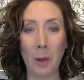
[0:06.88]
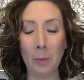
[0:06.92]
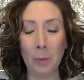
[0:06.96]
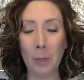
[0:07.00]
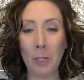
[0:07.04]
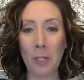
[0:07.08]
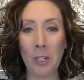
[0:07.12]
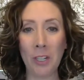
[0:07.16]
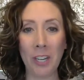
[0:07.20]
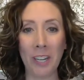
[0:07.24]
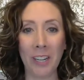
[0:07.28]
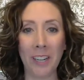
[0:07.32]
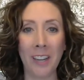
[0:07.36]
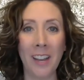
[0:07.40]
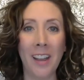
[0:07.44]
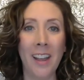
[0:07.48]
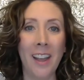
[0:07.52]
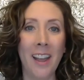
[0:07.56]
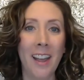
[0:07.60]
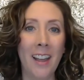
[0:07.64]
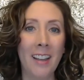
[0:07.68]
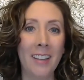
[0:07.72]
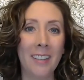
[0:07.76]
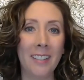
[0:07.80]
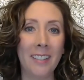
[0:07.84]
Publishing.
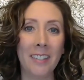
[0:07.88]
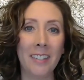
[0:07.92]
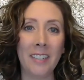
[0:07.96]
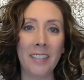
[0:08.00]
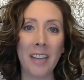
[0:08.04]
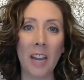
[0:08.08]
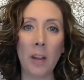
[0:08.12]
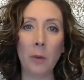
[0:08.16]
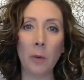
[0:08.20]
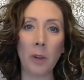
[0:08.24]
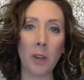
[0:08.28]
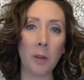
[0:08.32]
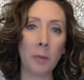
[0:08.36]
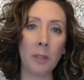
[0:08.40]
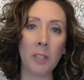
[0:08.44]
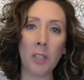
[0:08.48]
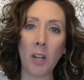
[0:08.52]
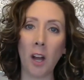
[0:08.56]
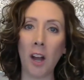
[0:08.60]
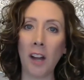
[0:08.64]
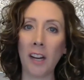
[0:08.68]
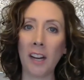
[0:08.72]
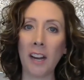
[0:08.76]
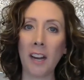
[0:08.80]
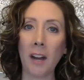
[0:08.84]
Today, we're going to be
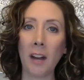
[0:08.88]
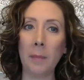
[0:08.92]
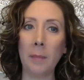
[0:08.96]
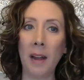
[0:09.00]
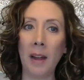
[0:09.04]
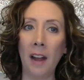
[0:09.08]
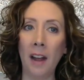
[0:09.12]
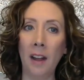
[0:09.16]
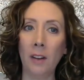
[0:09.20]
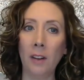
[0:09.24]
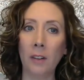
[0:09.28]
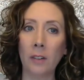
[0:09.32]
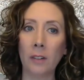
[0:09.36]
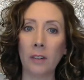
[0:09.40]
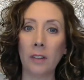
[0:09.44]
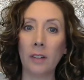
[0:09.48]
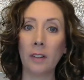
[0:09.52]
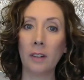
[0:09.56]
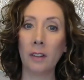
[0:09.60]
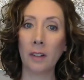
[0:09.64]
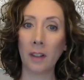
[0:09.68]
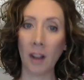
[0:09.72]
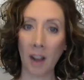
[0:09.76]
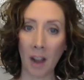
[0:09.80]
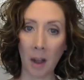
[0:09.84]
talking about
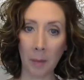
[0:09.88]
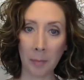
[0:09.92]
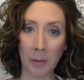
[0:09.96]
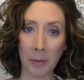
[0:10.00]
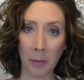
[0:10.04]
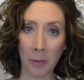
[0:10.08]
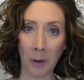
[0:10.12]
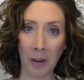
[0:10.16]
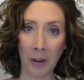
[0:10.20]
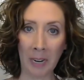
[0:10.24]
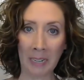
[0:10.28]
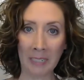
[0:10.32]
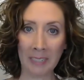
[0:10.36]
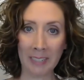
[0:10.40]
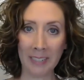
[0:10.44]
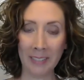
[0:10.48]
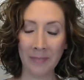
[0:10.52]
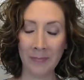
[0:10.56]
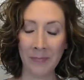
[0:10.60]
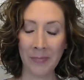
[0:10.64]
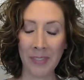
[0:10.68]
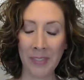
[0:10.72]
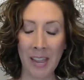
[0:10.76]
copyright.